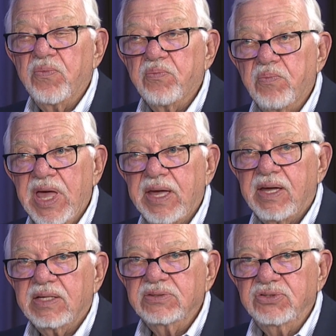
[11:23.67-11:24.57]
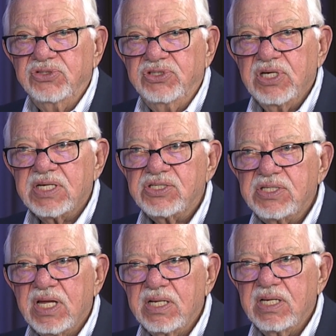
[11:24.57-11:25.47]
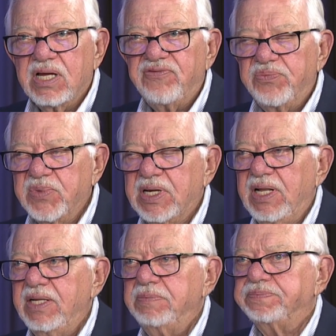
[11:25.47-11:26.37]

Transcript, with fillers: make just enough money